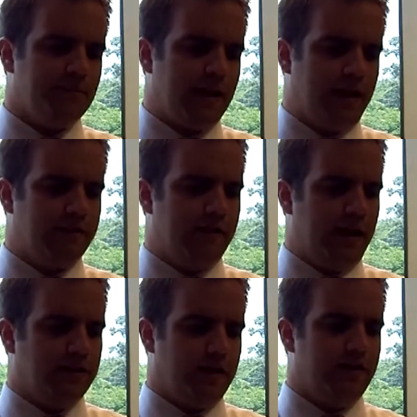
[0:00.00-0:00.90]
I've
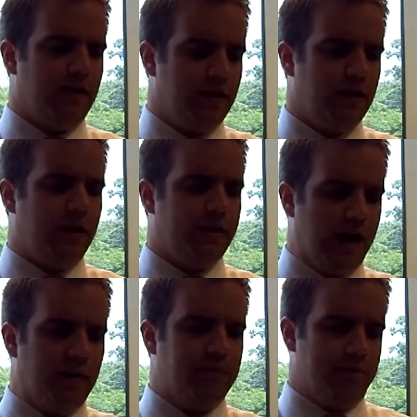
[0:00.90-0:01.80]
found on the
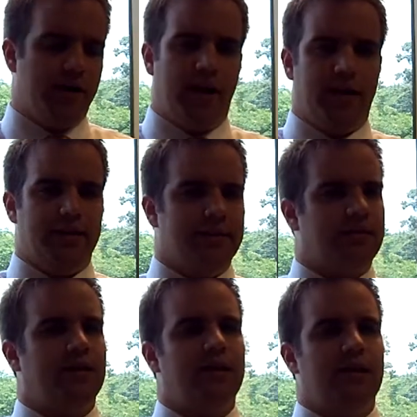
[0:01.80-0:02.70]
OmniPod is
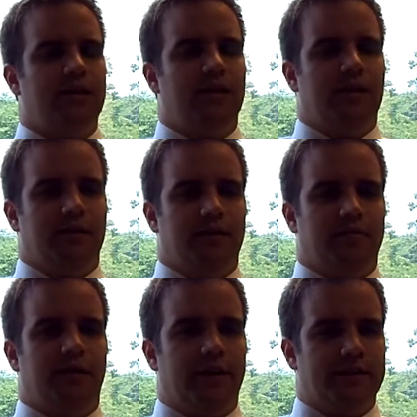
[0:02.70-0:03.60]

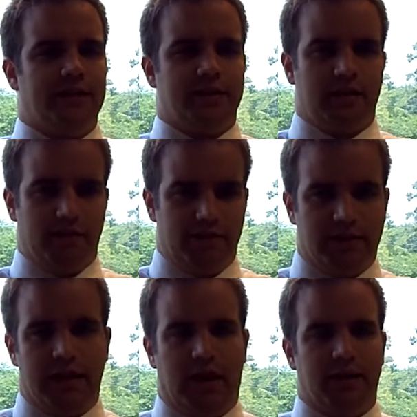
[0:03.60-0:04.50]
very sensitive.
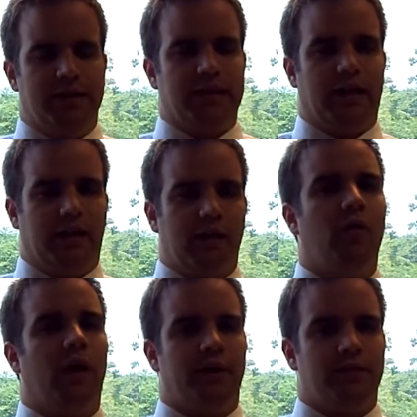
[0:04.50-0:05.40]
It's not
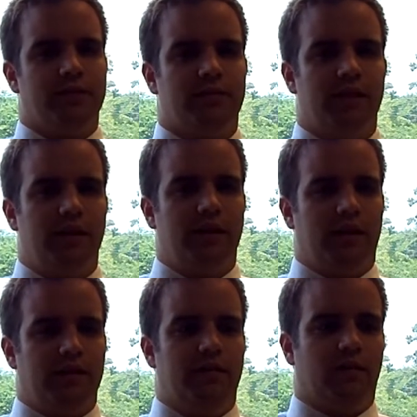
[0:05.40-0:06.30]
quite as
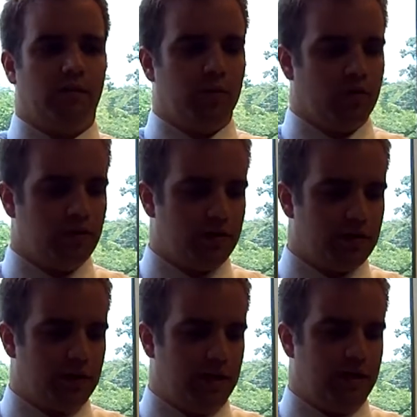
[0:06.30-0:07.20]
durable
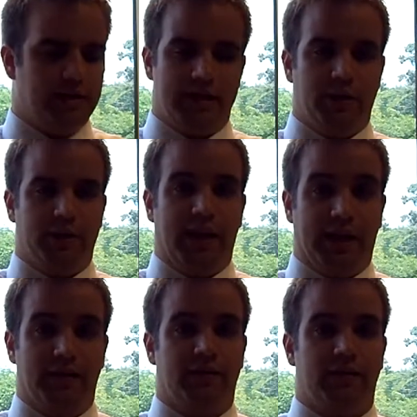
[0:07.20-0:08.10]
as I would
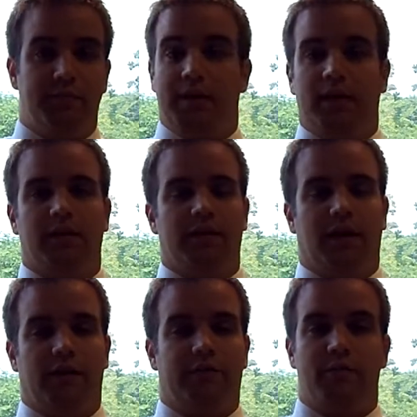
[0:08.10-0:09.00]
like it to be
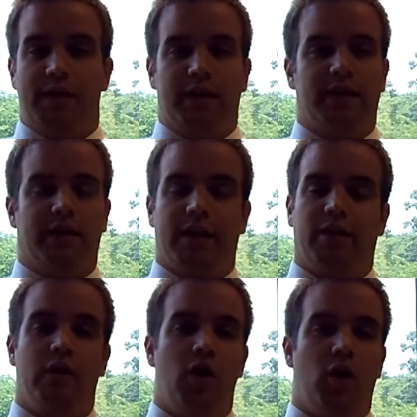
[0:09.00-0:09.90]
for me, and I
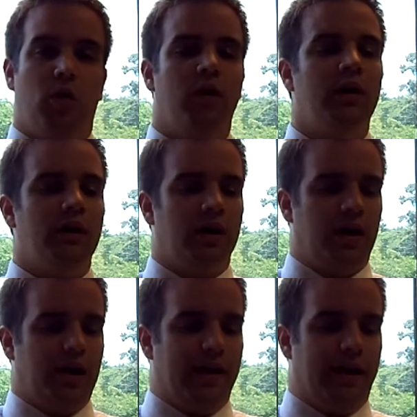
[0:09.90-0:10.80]
don't know
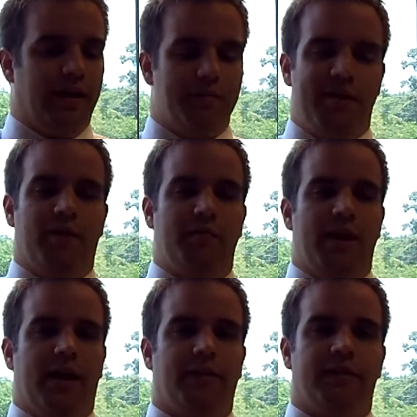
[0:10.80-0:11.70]
how that may or may
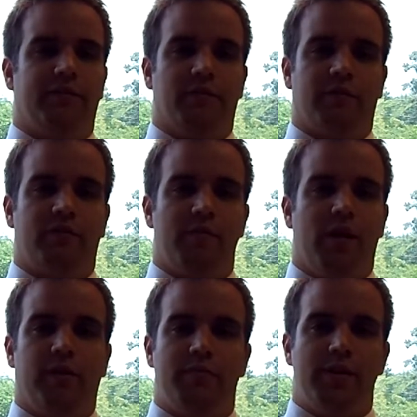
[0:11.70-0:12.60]
not differ from
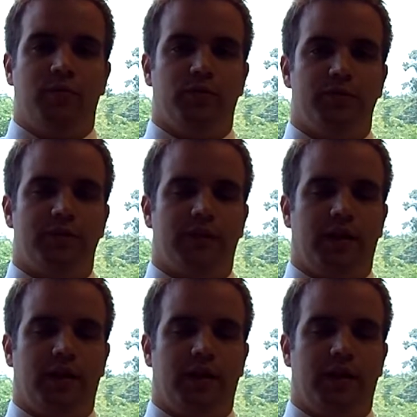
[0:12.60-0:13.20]
other people's